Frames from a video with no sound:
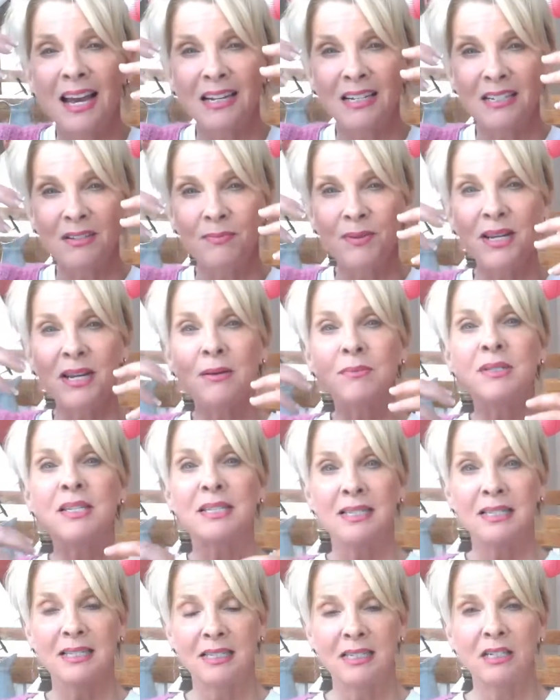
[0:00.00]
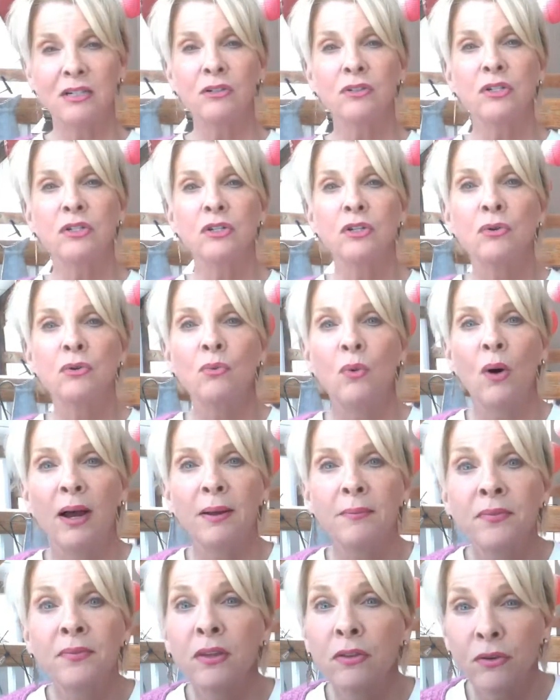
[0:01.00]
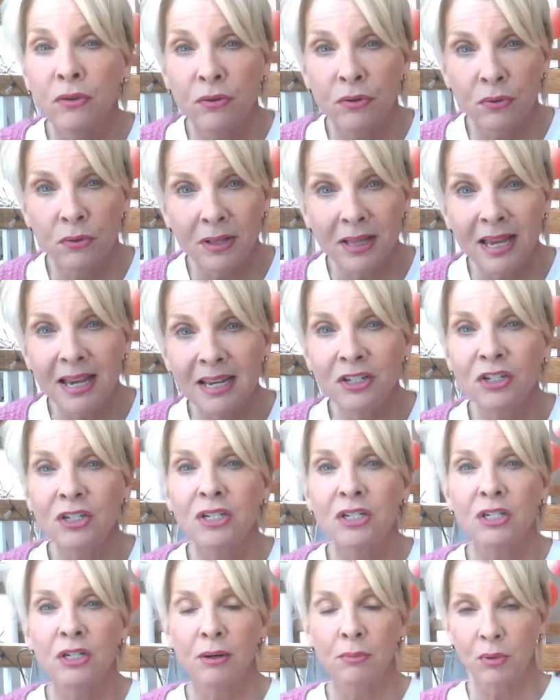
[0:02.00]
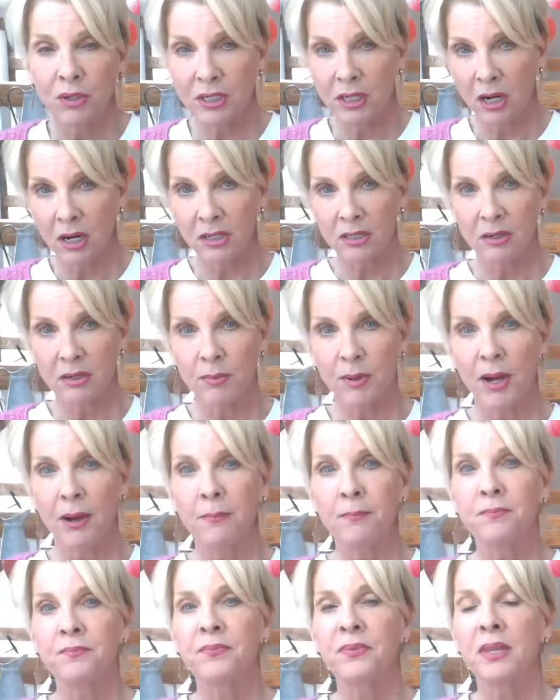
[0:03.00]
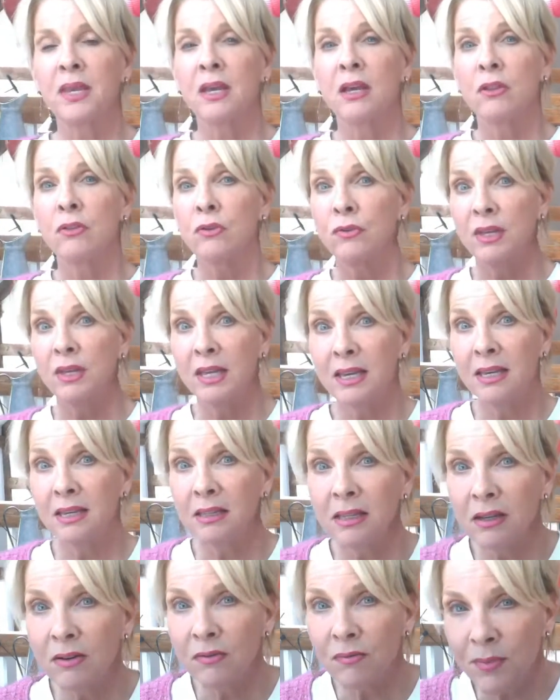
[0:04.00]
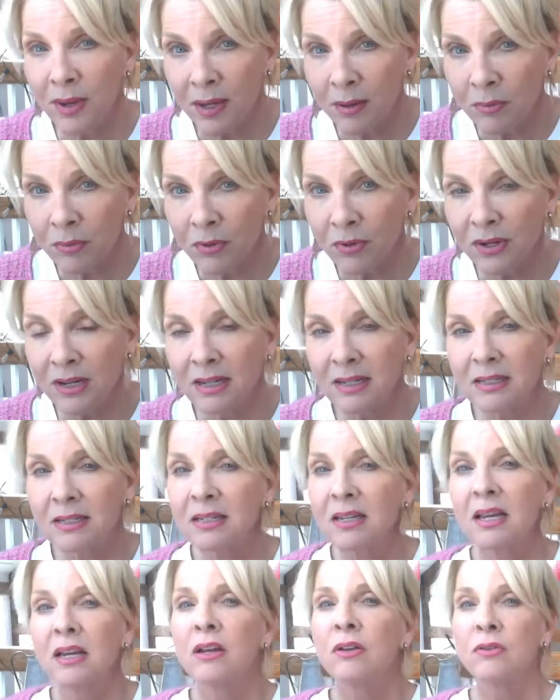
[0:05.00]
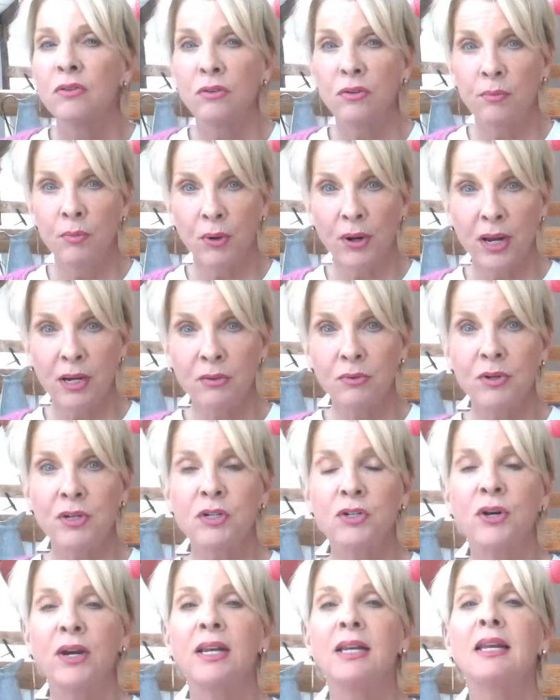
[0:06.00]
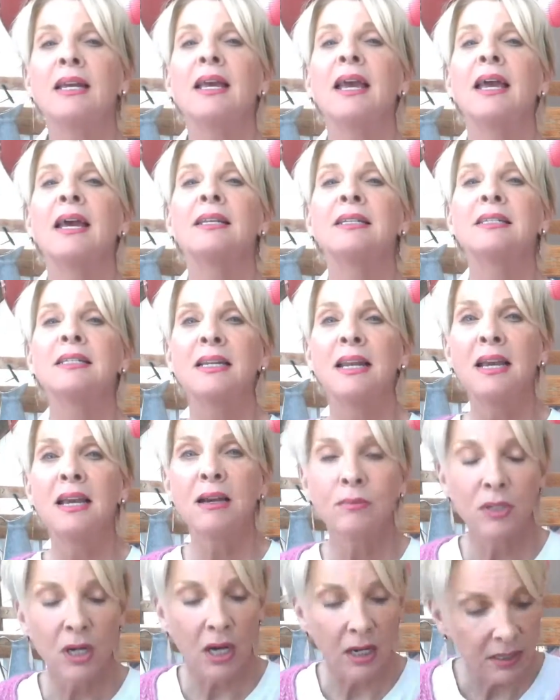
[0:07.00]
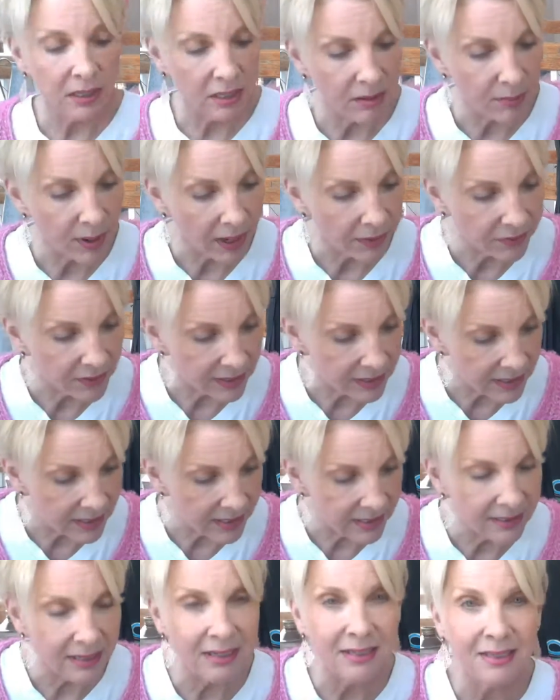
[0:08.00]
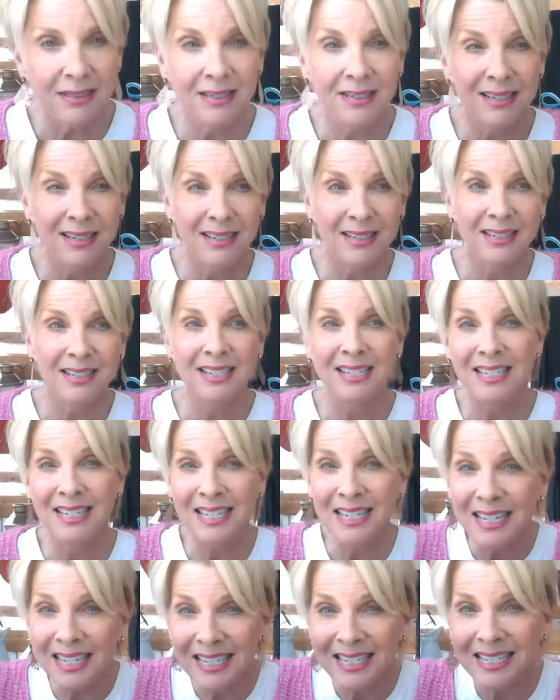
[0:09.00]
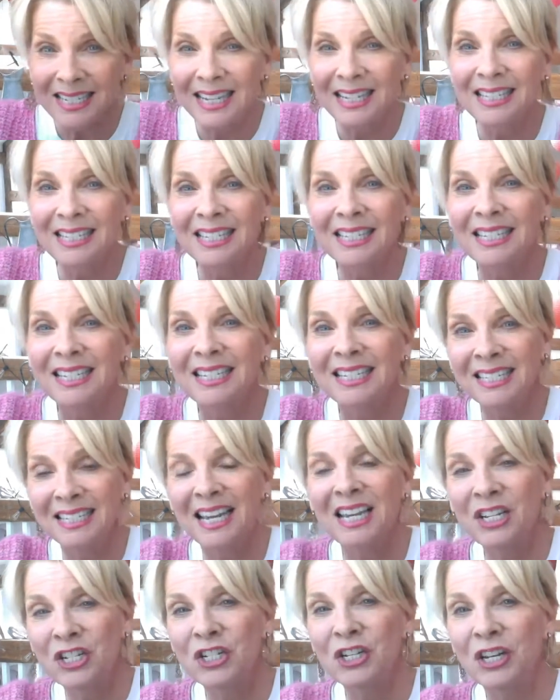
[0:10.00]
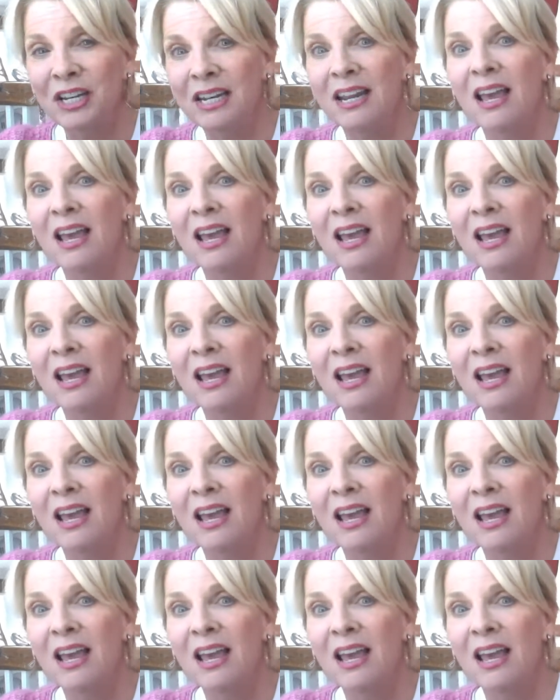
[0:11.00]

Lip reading: becomes instilled in you what? Through the relationship we talked about, through the healing of memories, through the brain retraining. And today I'm talking about the desensitization